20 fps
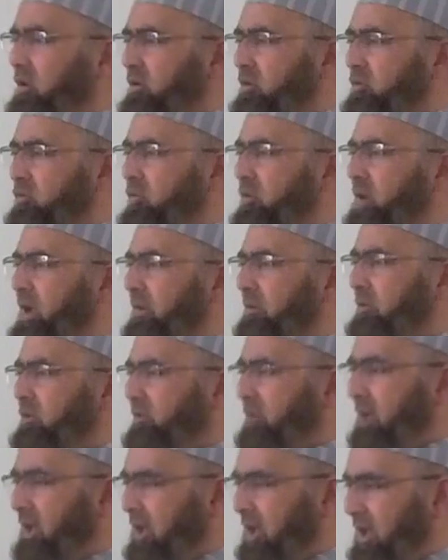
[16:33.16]
to come
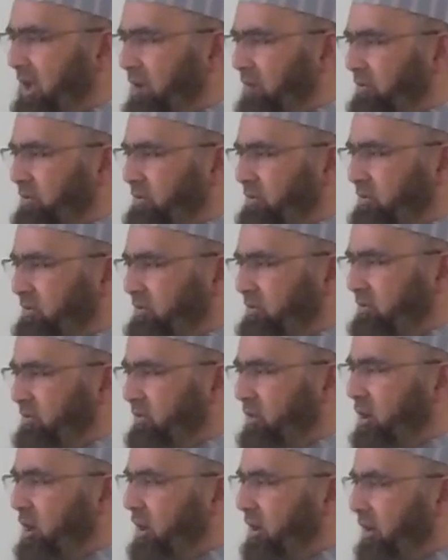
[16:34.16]
to my house,
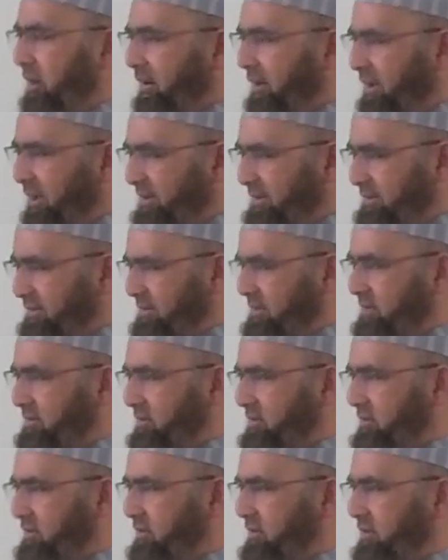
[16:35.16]
honor
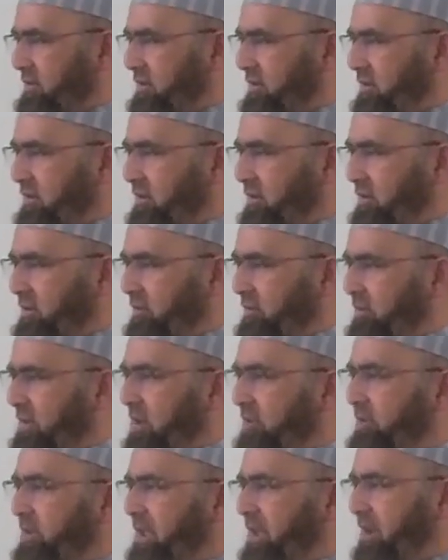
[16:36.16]
us
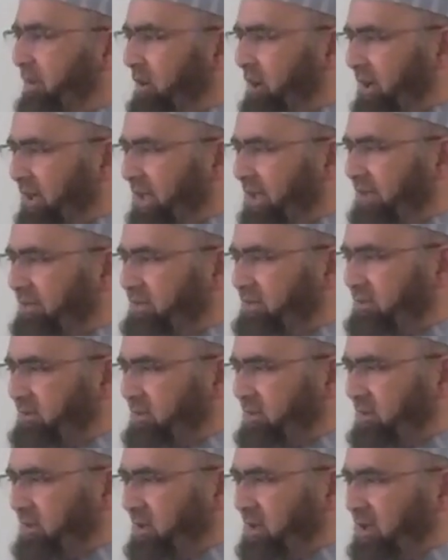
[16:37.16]
by being our
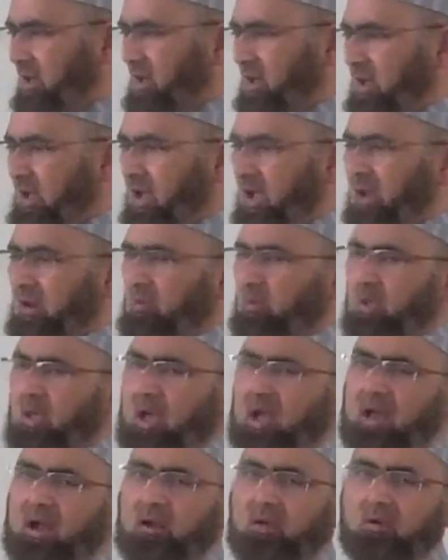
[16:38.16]
guest, and we
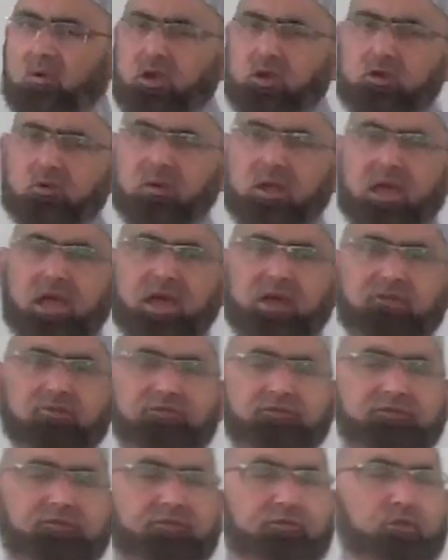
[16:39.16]
are going to have
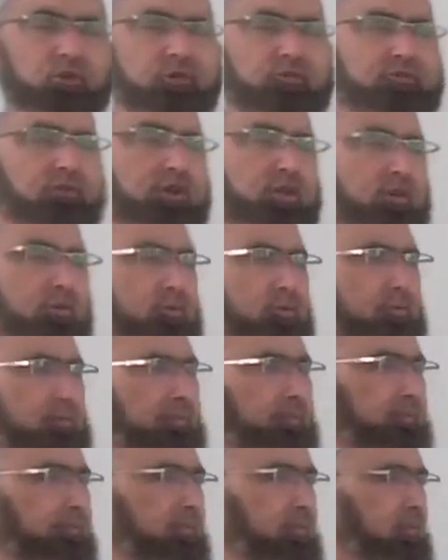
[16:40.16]
food for you.
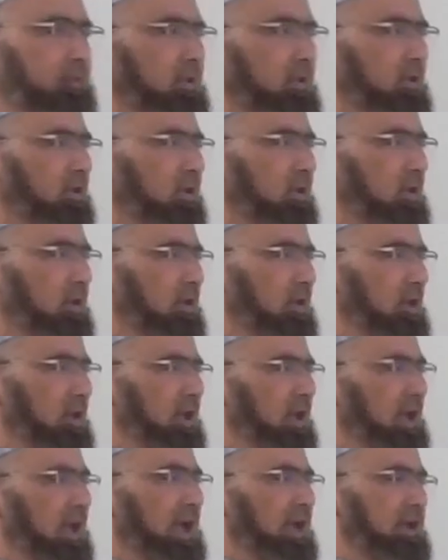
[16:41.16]

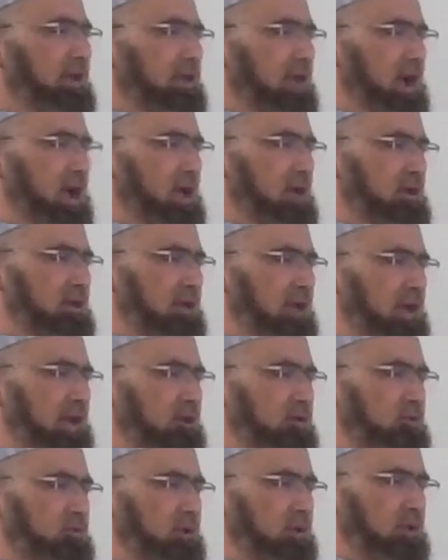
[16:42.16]
And Ya
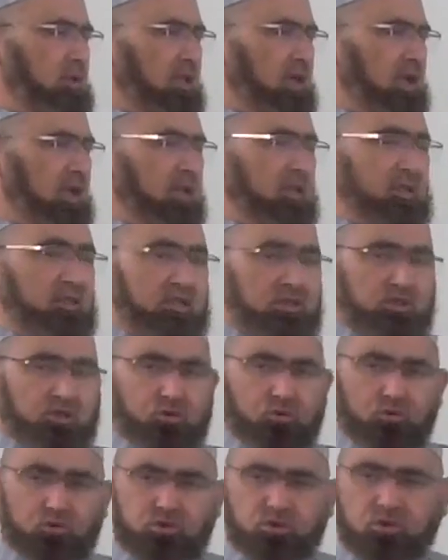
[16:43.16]
Rasulullah, in this
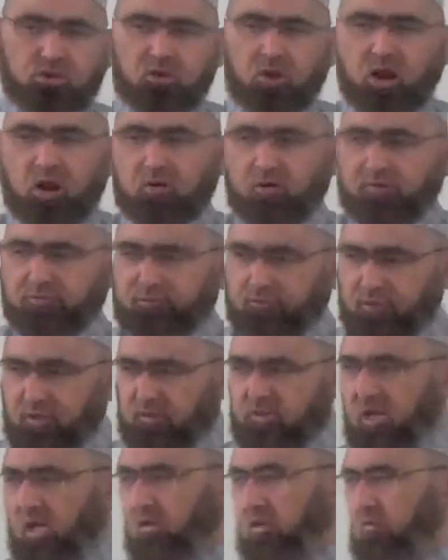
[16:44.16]
huge crowd of
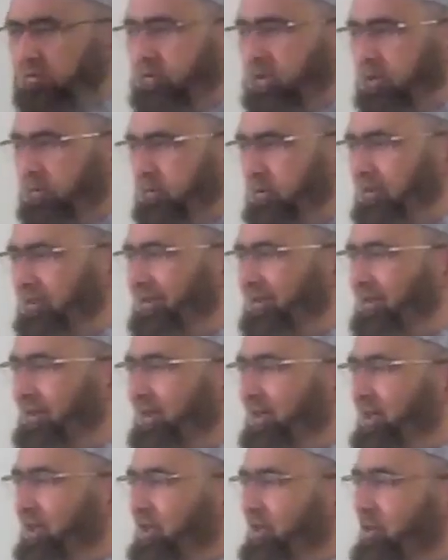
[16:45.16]
3,000 people,
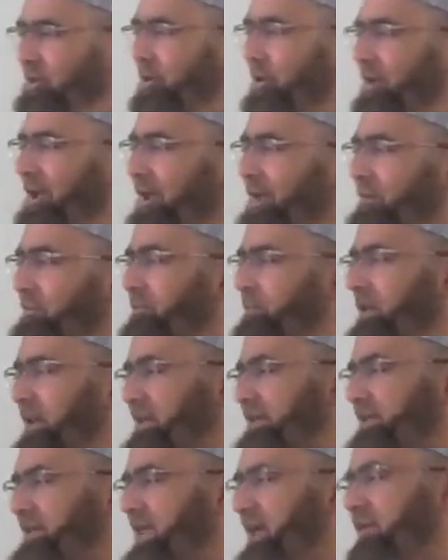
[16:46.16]
you can
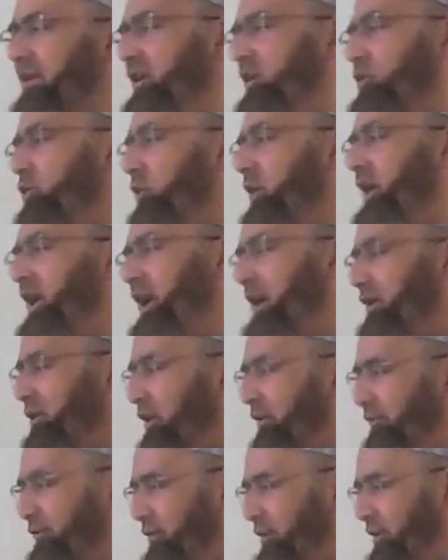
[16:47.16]
pick 7 to 8
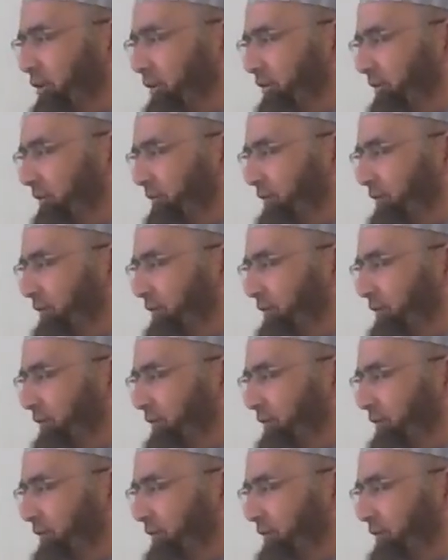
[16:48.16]
of your